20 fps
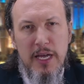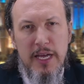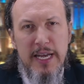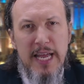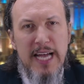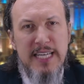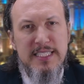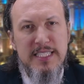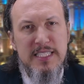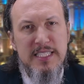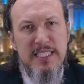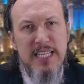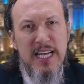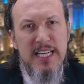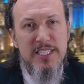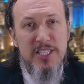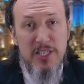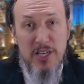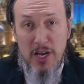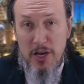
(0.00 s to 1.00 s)
And as it
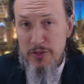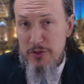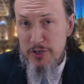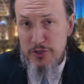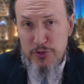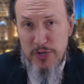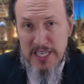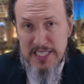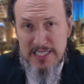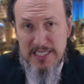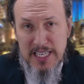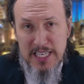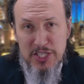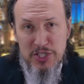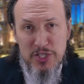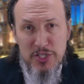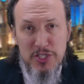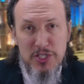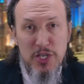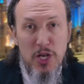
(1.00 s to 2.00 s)
says in other
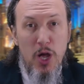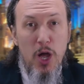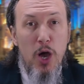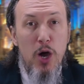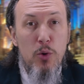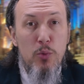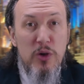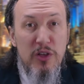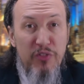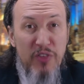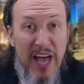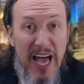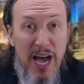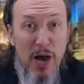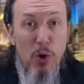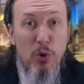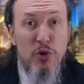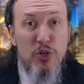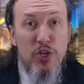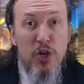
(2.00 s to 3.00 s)
translations,
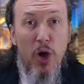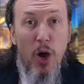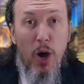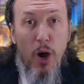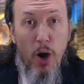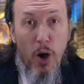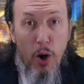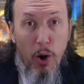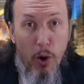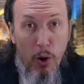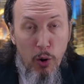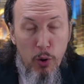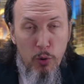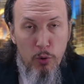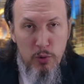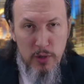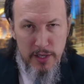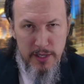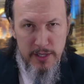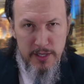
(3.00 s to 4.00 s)
without
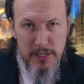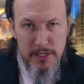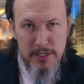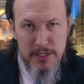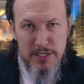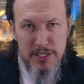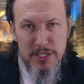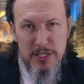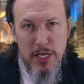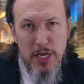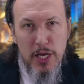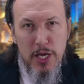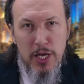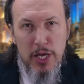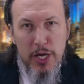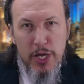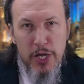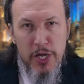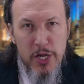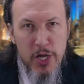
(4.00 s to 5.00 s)
holiness,
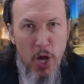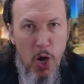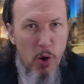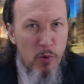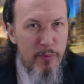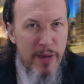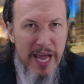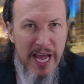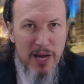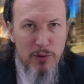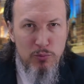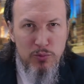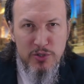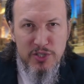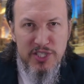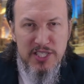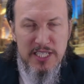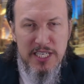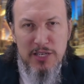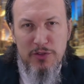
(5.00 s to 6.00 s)
no man will
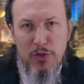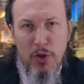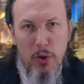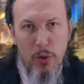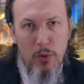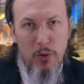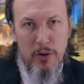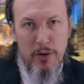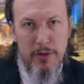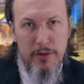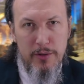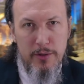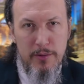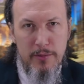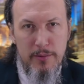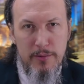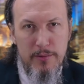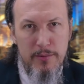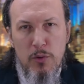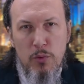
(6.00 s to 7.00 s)
see the Lord.
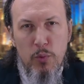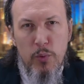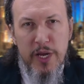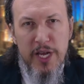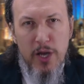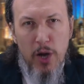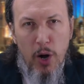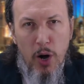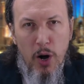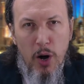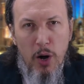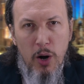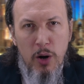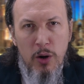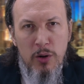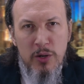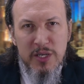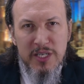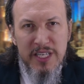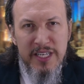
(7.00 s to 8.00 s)
We
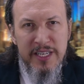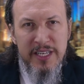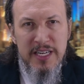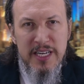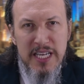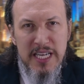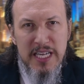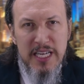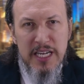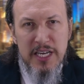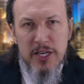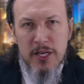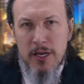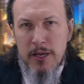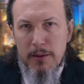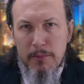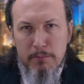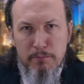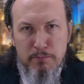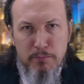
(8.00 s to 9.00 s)
all need
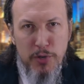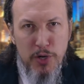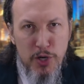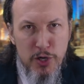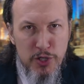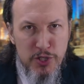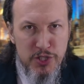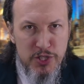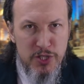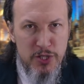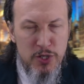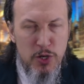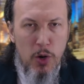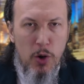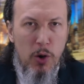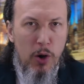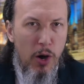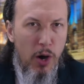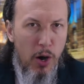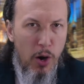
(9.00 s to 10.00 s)

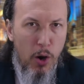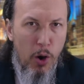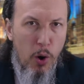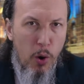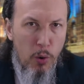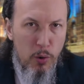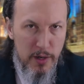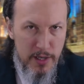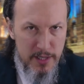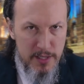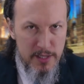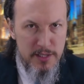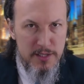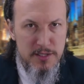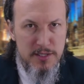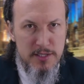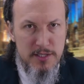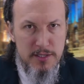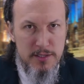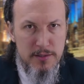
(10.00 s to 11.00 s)
personal
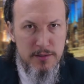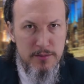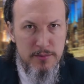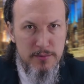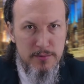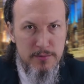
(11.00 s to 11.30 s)
holiness